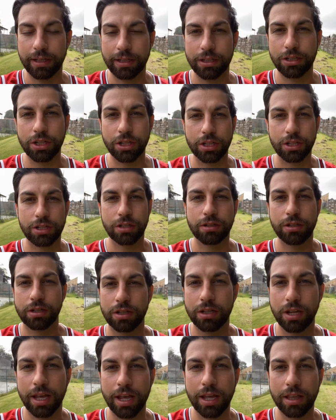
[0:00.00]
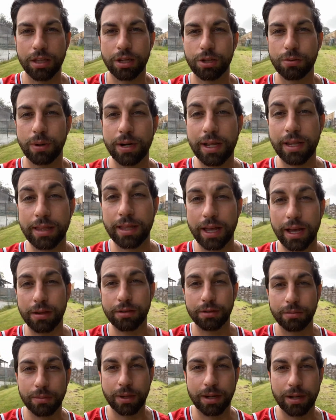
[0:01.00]
just hit the
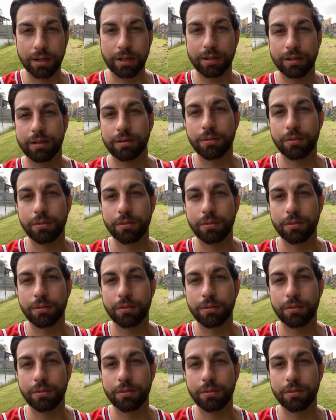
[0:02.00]
20,000 mark,